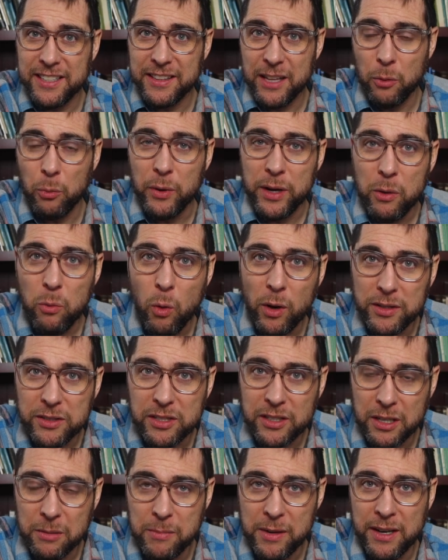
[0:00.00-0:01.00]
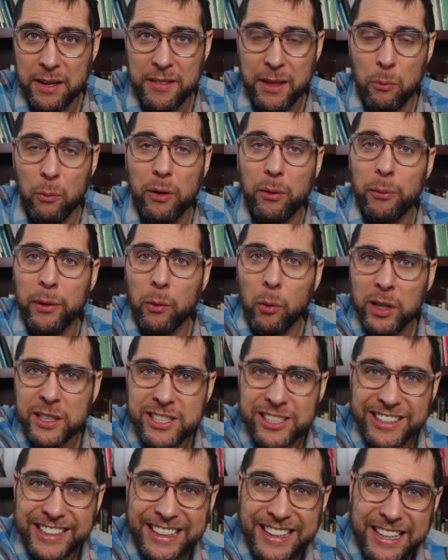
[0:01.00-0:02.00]
that we once committed, that when we
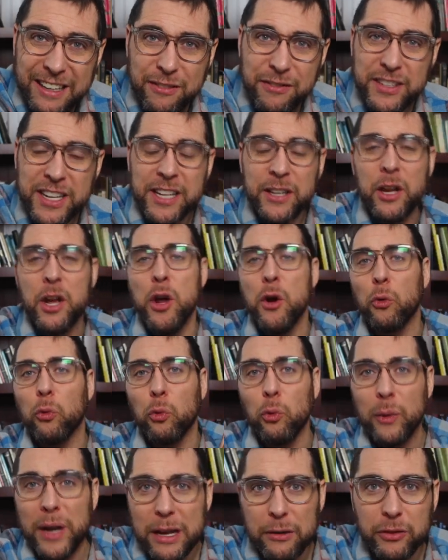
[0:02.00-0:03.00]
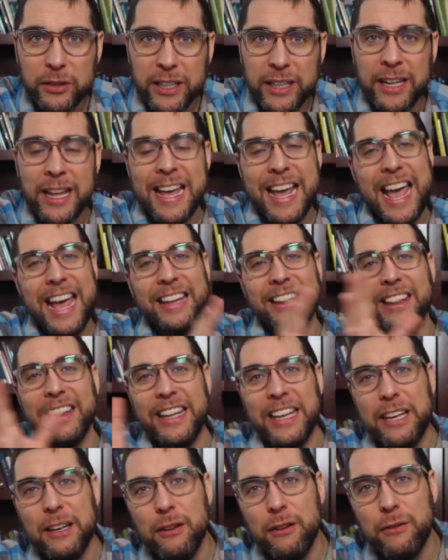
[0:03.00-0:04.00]
once lived in, reveled in, and
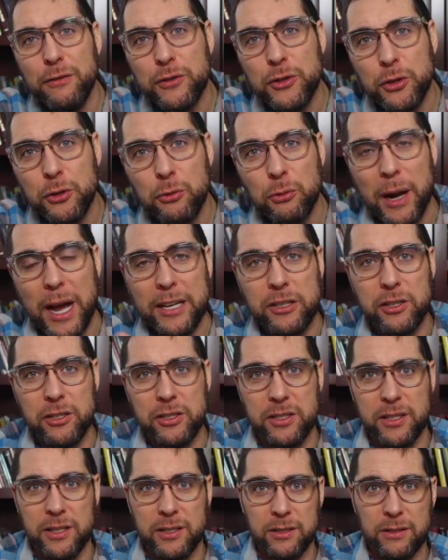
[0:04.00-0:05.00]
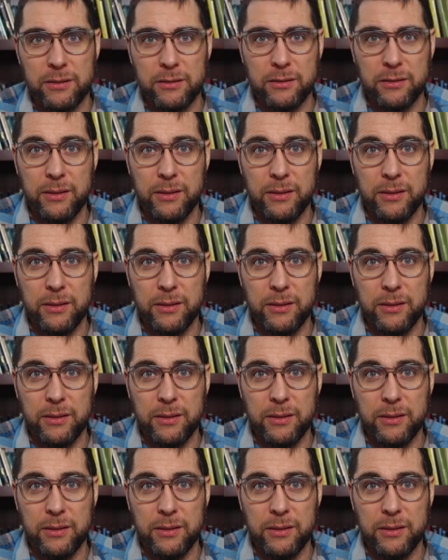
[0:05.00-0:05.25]
lived to righteousness.